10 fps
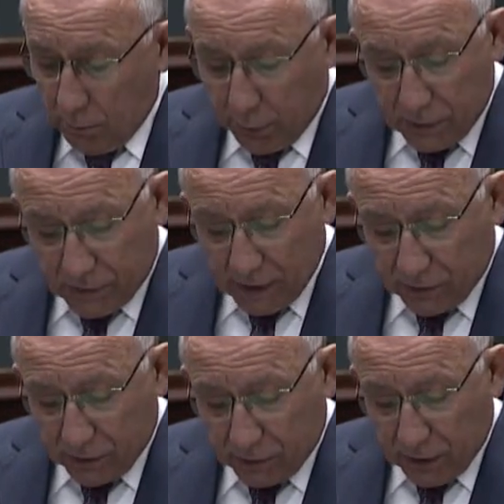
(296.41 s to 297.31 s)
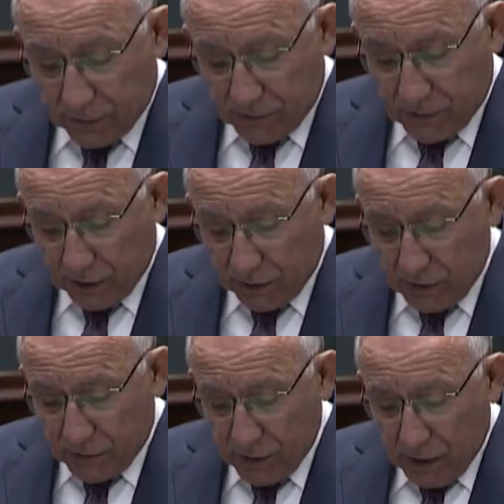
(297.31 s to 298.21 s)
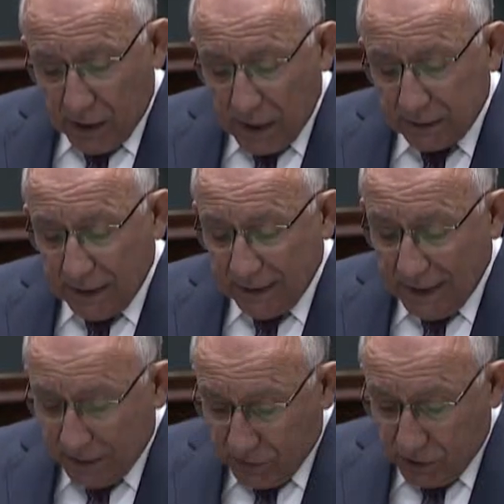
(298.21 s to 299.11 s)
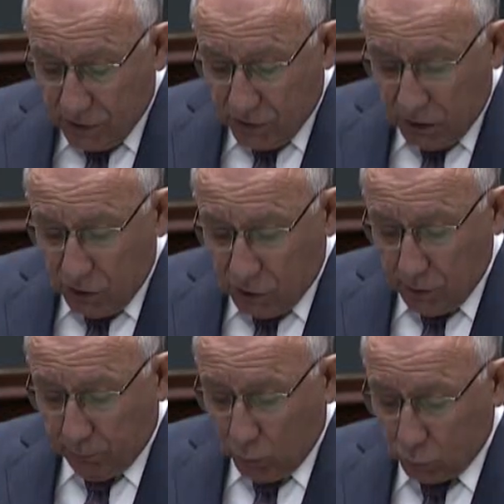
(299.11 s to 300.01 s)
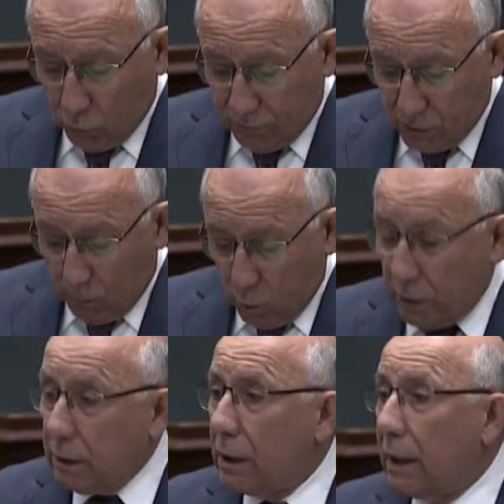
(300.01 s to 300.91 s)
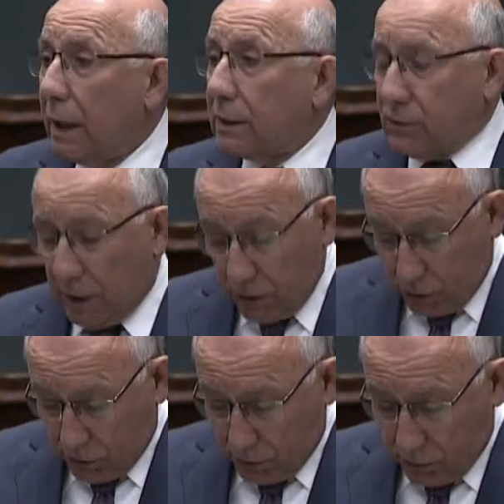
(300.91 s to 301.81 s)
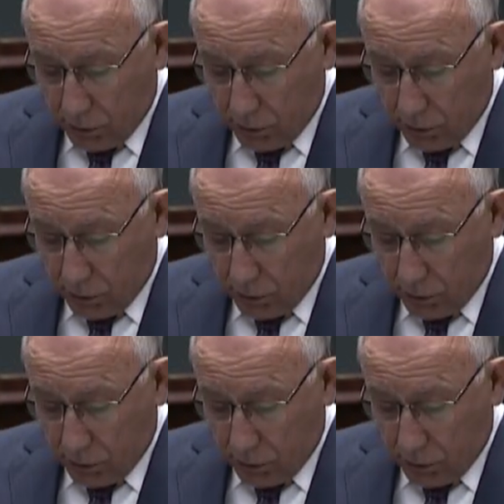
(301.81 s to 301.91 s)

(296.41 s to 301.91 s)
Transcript: presented their studies and analysis in support of subway extension.